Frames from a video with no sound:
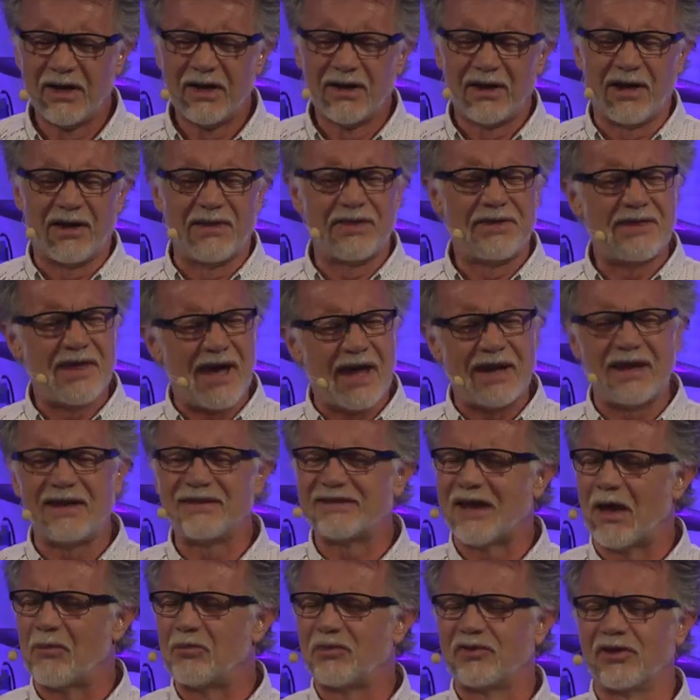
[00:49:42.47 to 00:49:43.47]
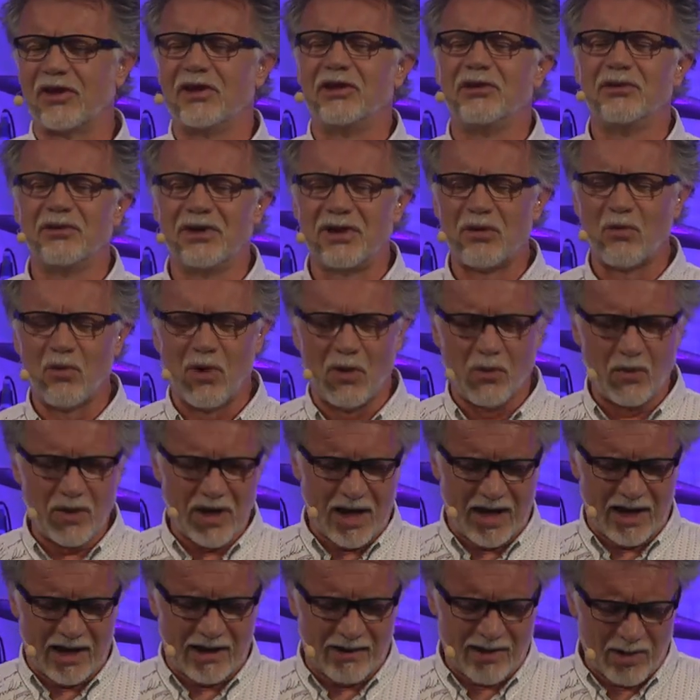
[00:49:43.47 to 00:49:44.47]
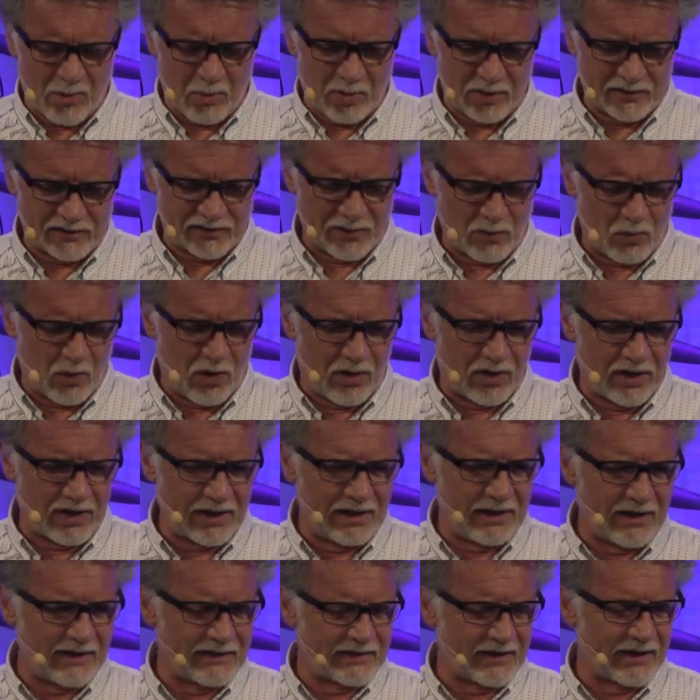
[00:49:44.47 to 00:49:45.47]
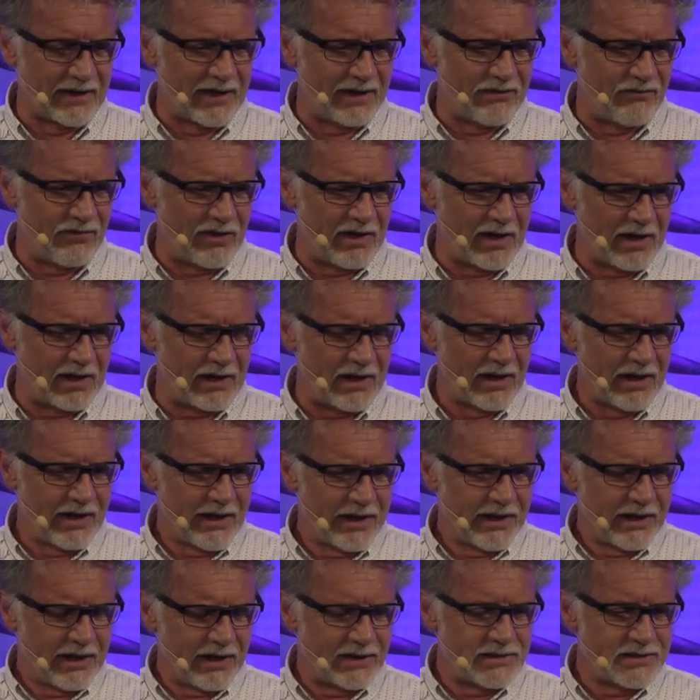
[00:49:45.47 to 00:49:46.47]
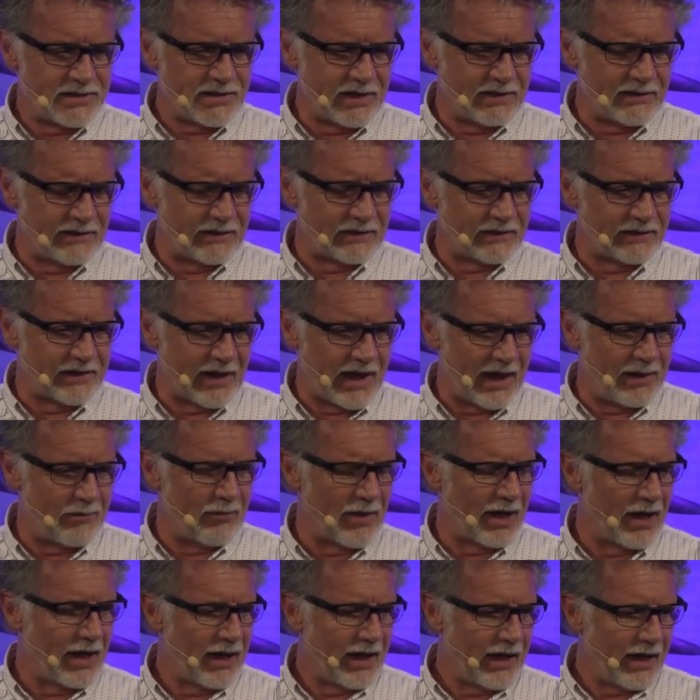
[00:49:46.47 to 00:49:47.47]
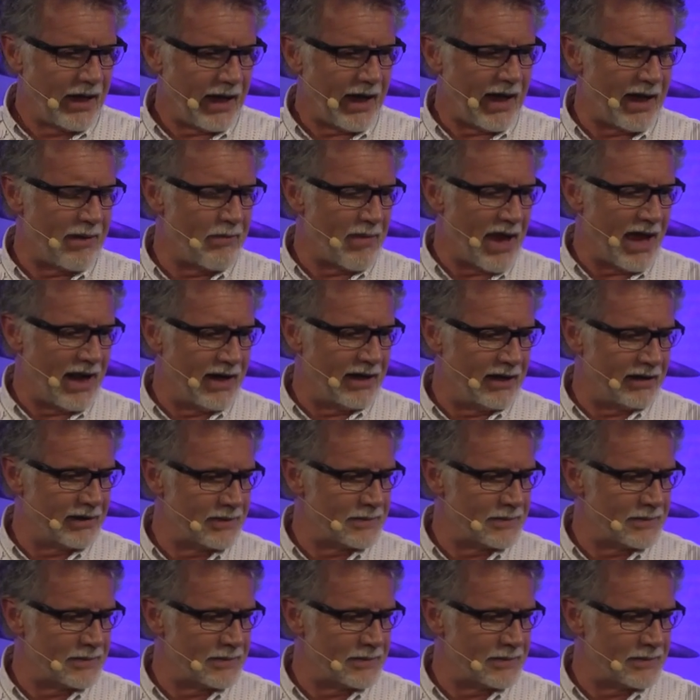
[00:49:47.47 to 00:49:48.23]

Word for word: And that is absolutely what we are. Help us to walk in this and live in it. In Jesus' name, amen.